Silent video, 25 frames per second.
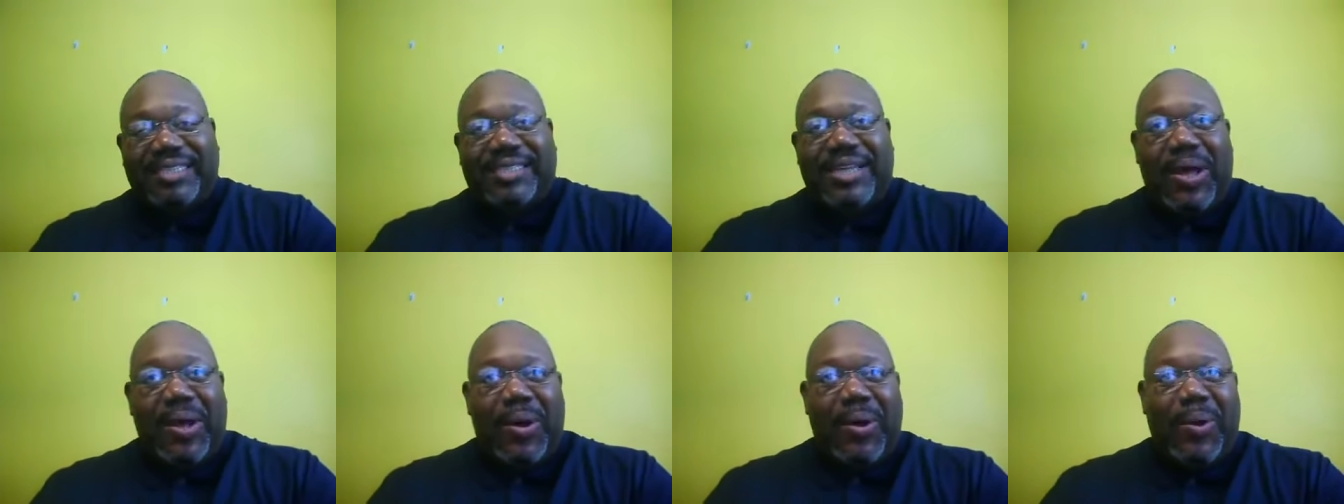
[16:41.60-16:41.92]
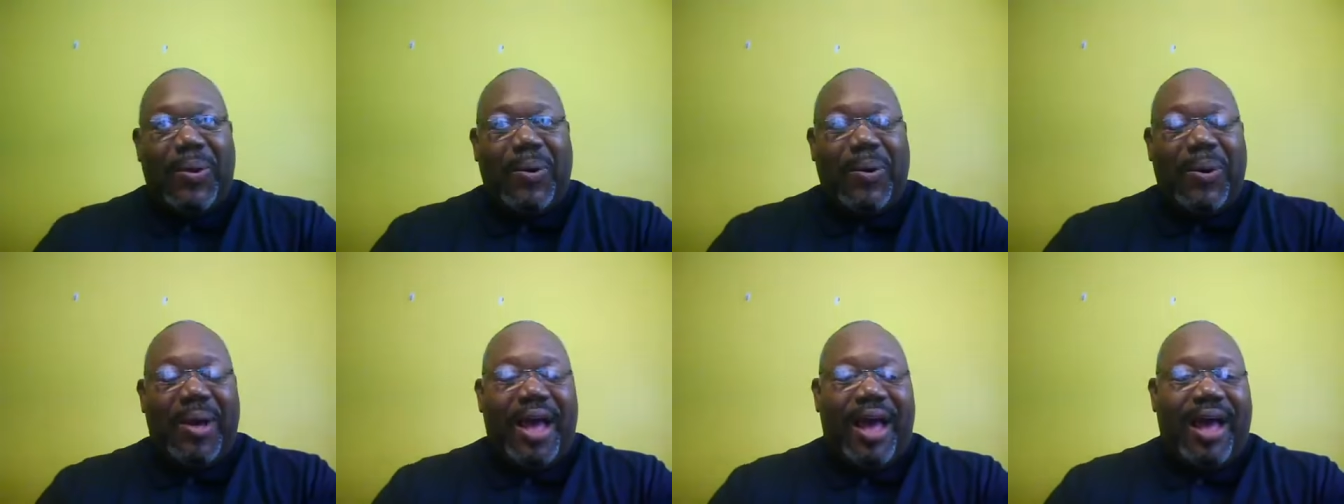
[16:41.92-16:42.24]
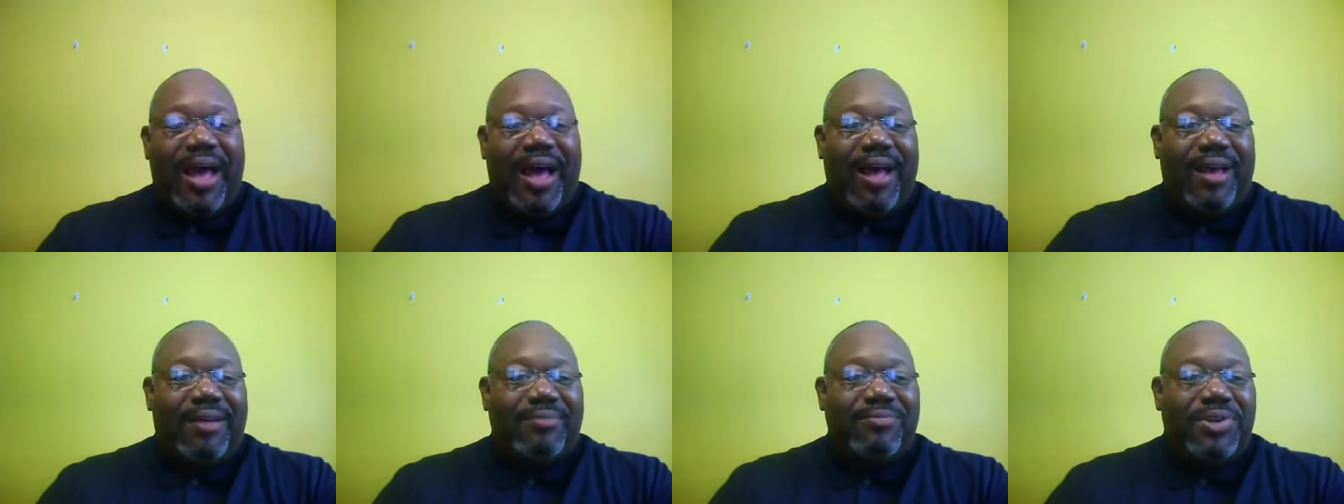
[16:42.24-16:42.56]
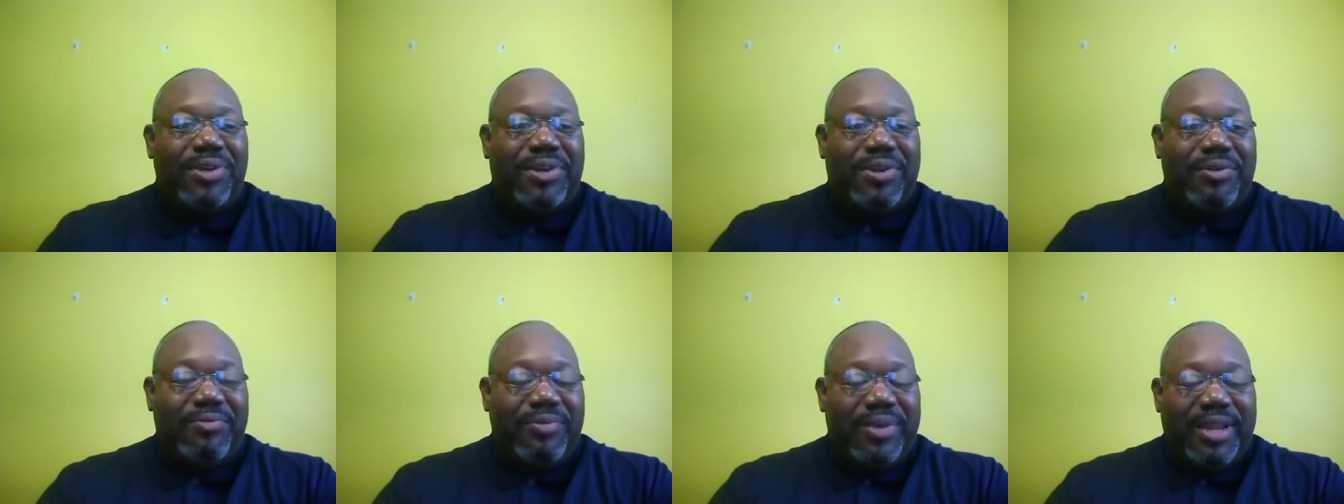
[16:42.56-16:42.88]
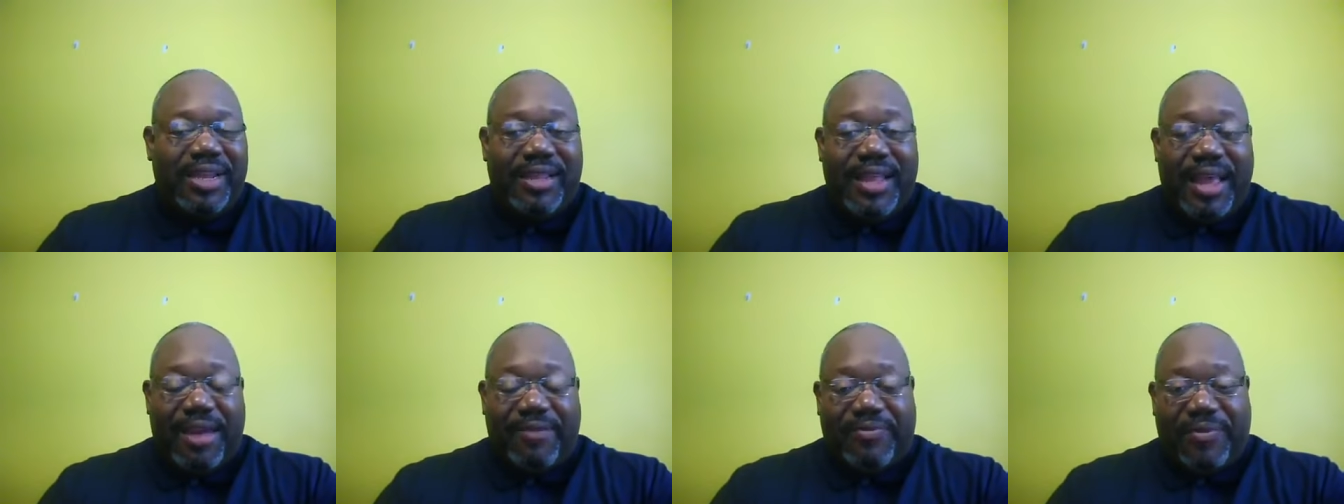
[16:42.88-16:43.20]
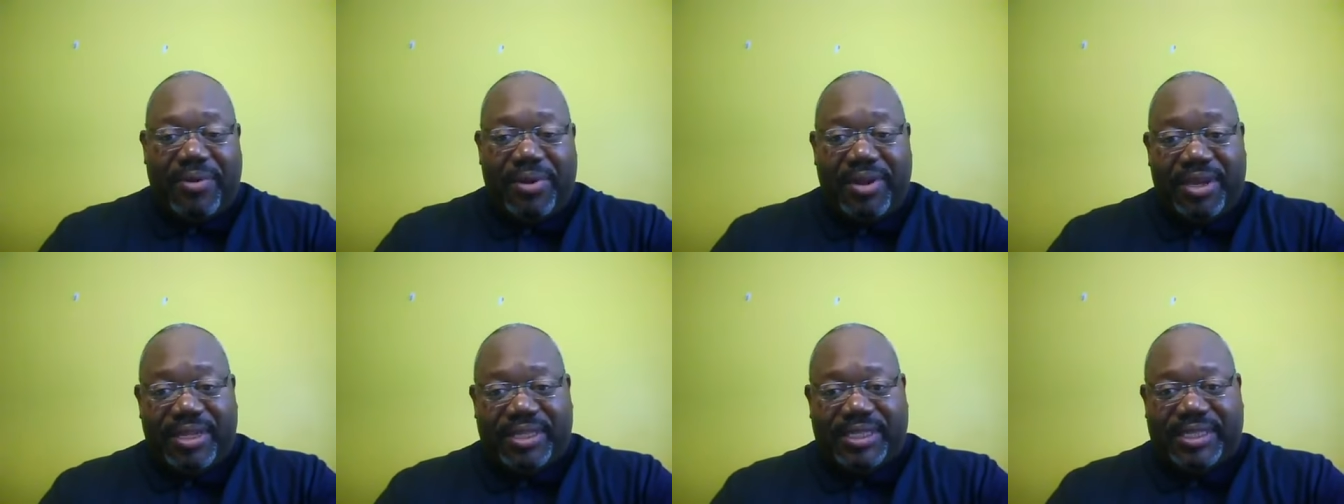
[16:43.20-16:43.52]
So um, you can read that
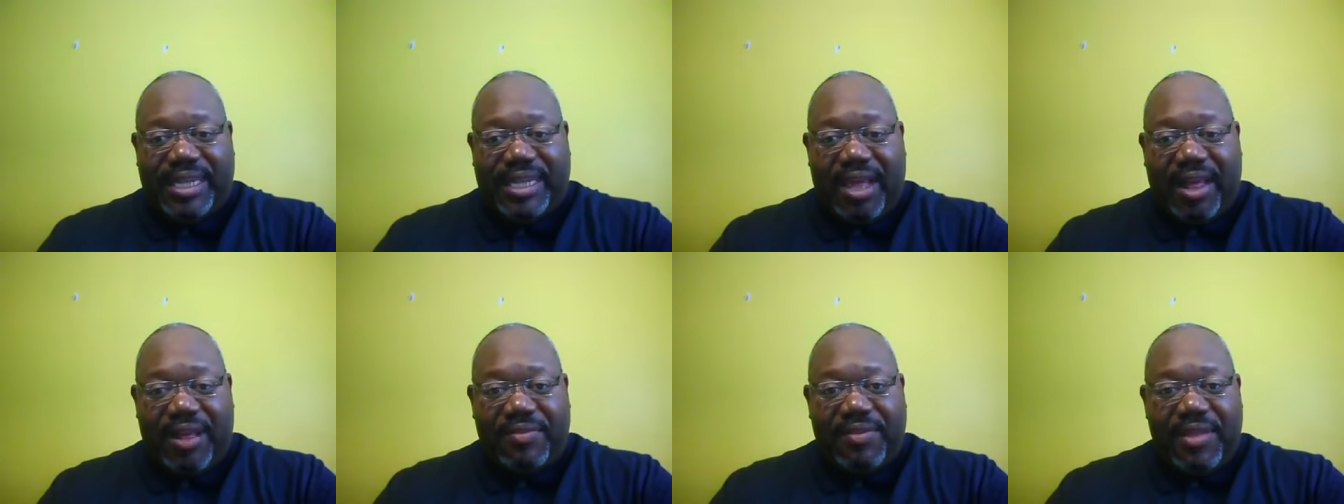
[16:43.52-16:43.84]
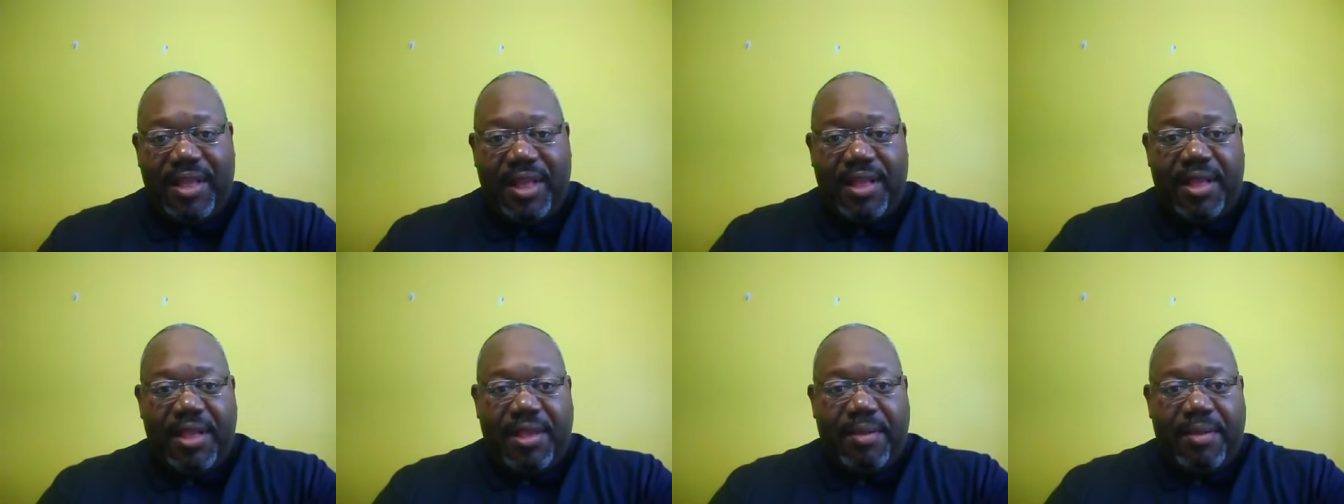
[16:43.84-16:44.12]
for yourself.